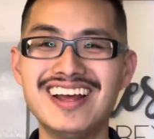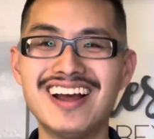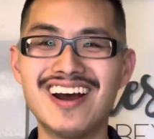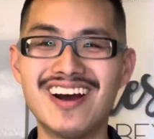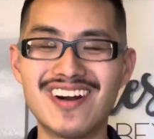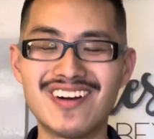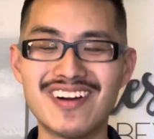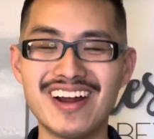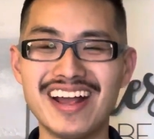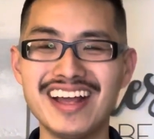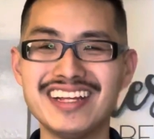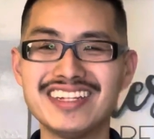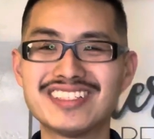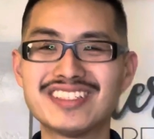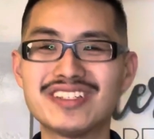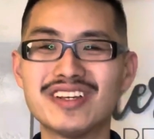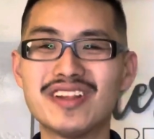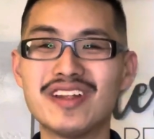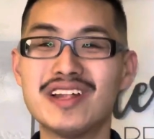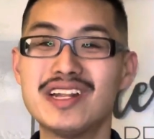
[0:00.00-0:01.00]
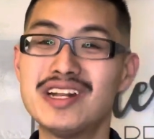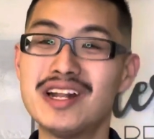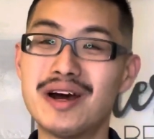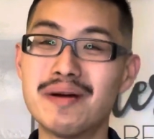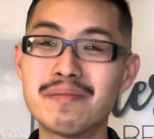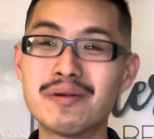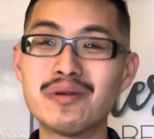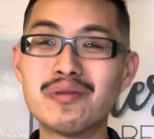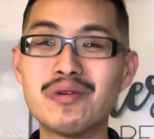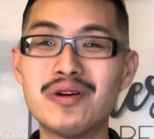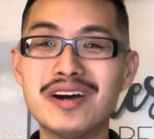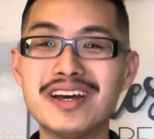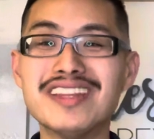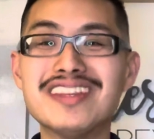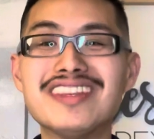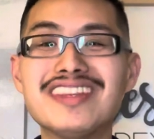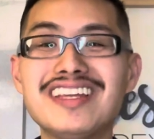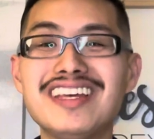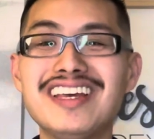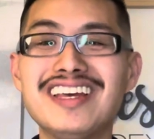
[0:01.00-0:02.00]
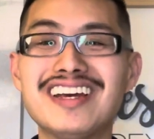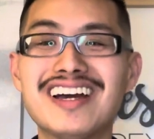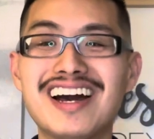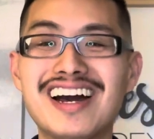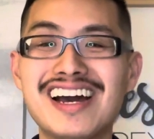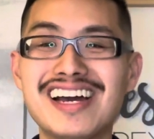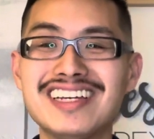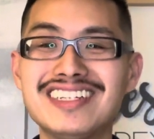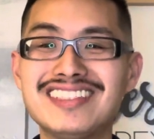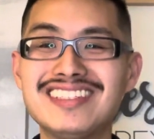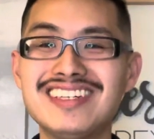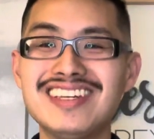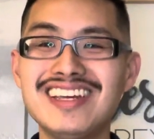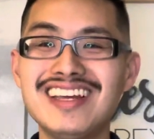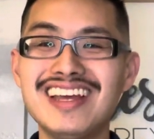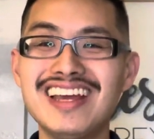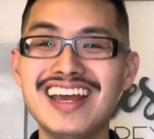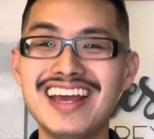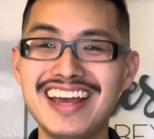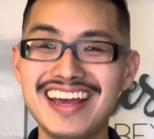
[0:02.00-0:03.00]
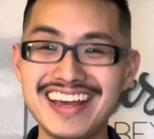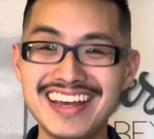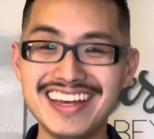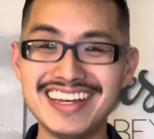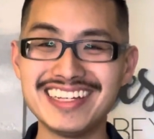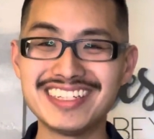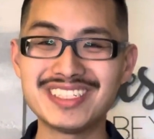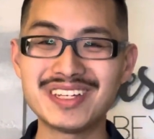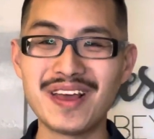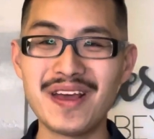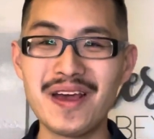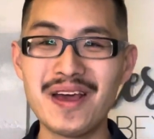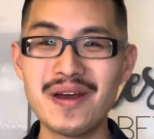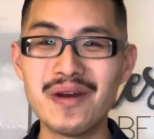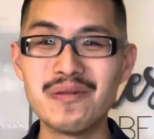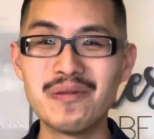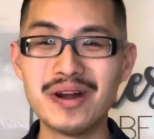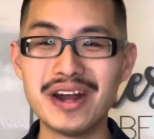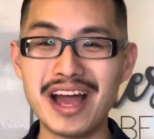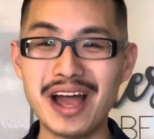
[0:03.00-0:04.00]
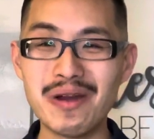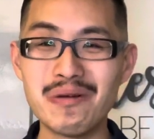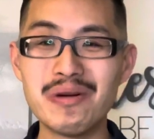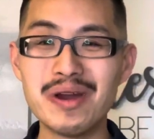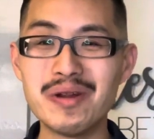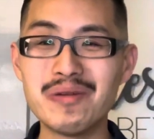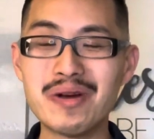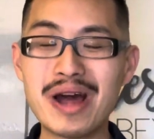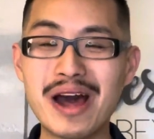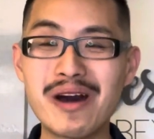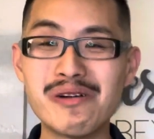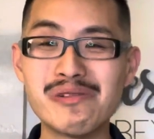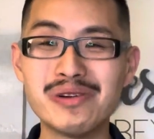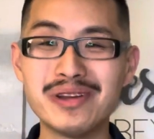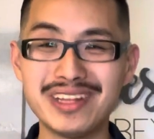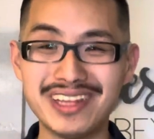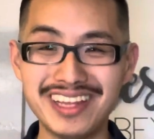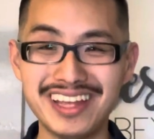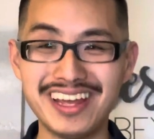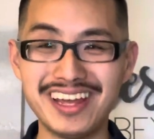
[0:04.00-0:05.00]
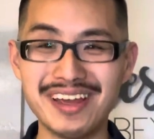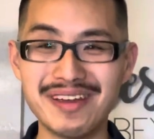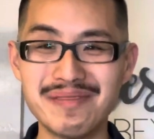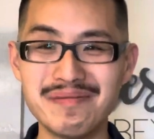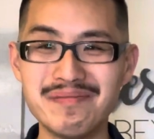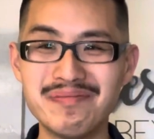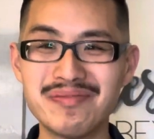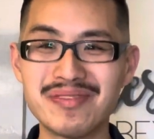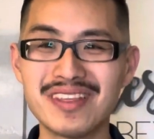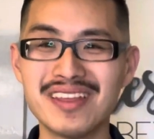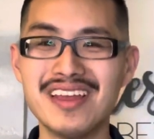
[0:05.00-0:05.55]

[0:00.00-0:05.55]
All right, so the number one thing, guys, is when I went out with him,